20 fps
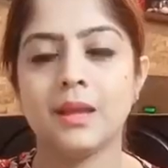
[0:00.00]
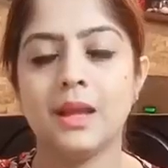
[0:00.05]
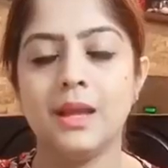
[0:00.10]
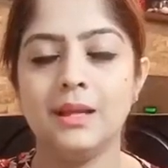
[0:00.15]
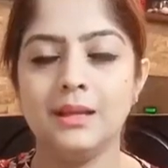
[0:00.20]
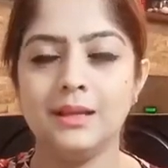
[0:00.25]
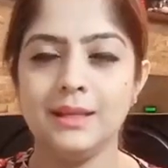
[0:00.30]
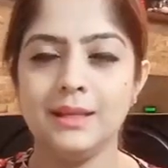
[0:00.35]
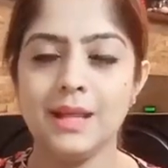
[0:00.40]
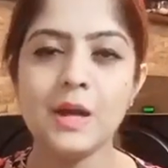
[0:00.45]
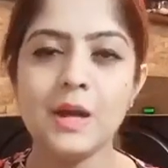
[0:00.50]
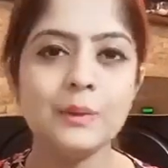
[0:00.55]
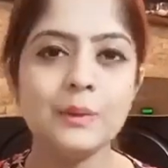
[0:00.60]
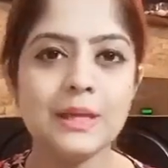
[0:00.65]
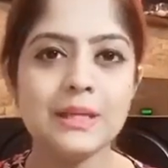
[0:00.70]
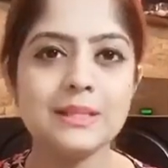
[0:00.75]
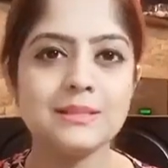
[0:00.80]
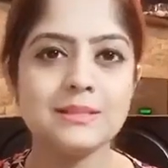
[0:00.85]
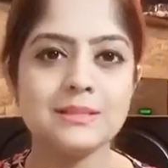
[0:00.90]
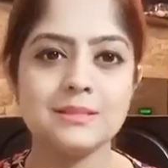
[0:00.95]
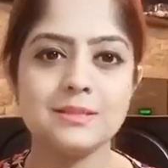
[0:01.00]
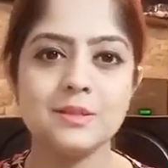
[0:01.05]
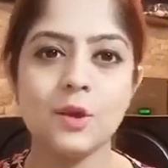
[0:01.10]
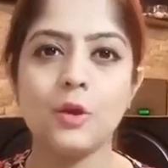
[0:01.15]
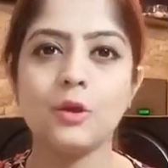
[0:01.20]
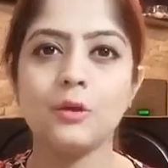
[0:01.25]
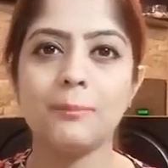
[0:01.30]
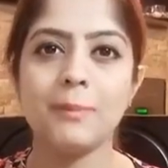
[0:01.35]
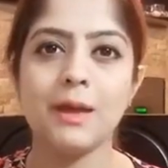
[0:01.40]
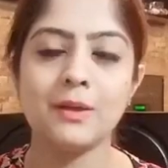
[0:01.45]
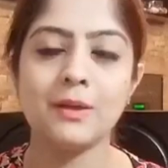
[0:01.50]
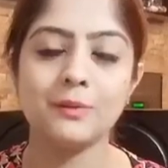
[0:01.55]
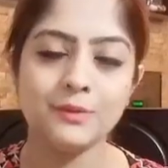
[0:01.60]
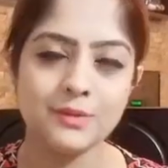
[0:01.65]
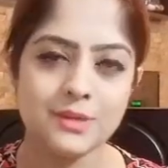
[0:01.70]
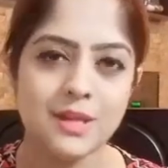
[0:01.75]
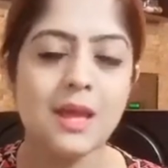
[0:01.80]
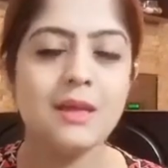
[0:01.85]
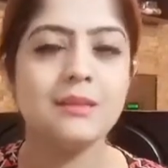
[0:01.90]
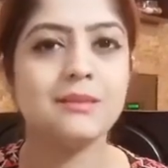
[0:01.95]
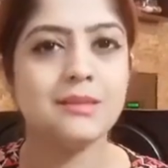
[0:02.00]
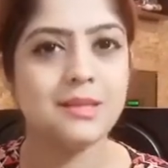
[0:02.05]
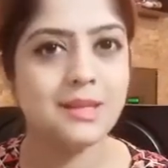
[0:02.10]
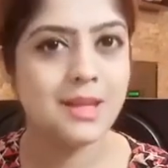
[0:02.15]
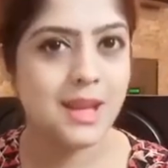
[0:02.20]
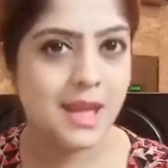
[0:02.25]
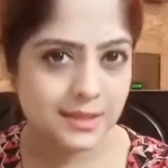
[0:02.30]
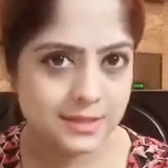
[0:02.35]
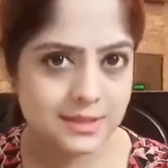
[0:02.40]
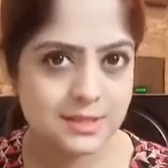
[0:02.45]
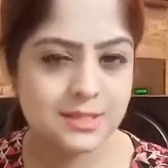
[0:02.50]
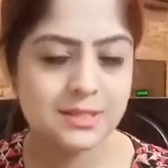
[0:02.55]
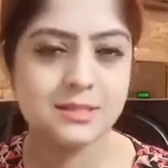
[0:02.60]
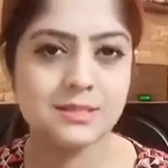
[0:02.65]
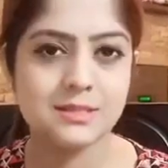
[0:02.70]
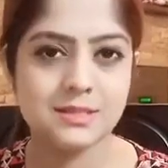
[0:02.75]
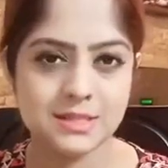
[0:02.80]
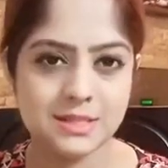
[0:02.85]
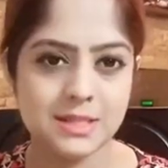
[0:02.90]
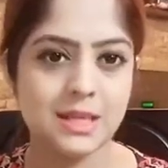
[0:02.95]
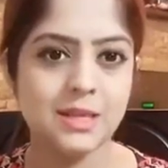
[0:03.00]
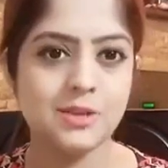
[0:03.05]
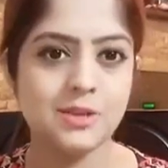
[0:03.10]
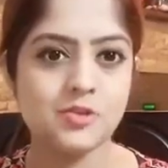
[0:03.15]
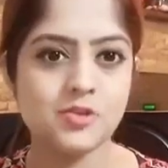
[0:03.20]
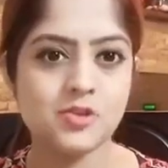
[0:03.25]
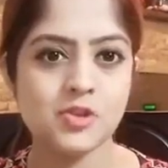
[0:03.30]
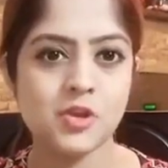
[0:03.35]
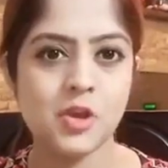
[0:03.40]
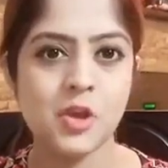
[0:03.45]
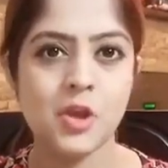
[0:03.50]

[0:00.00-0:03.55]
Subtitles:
Now let's talk about the next stage.